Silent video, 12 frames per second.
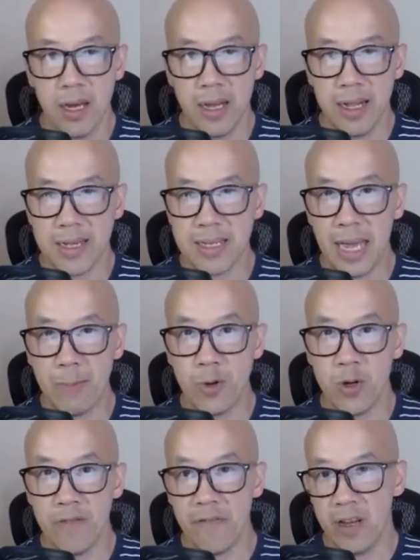an
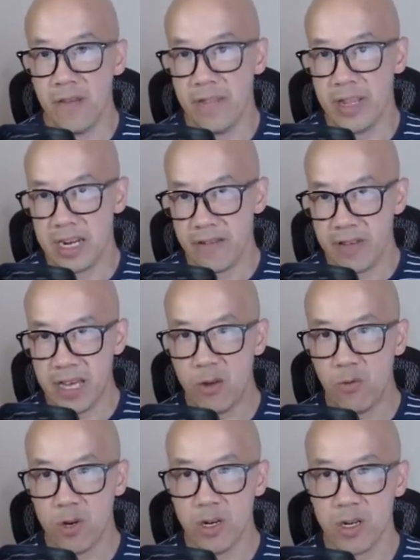example of a negative
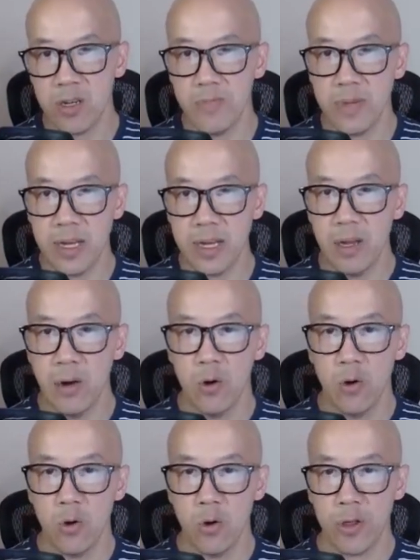keyword could be
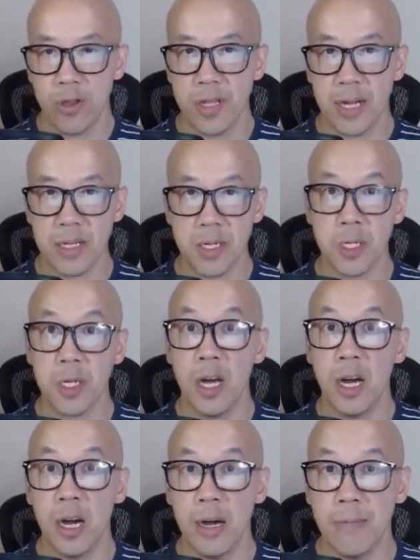orthodontist
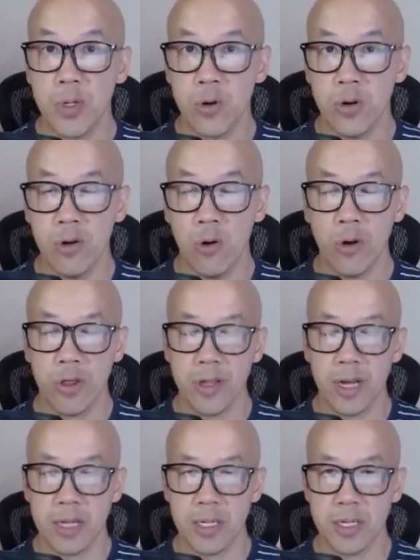jobs or
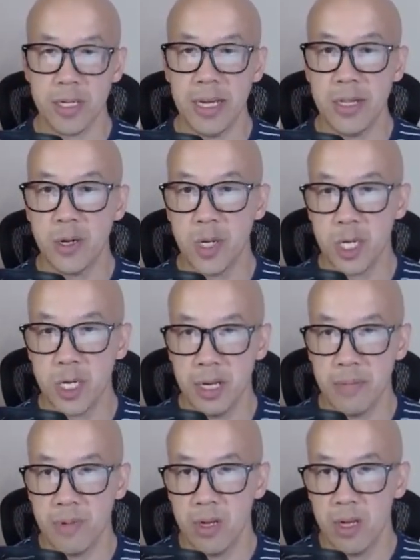orthodontist internship.